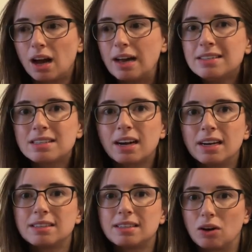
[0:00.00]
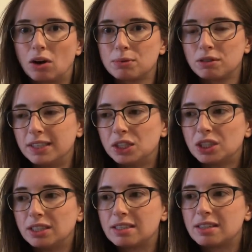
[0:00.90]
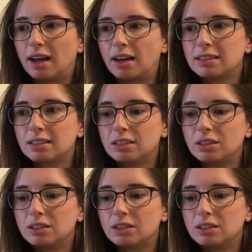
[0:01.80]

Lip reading: insights and observations that,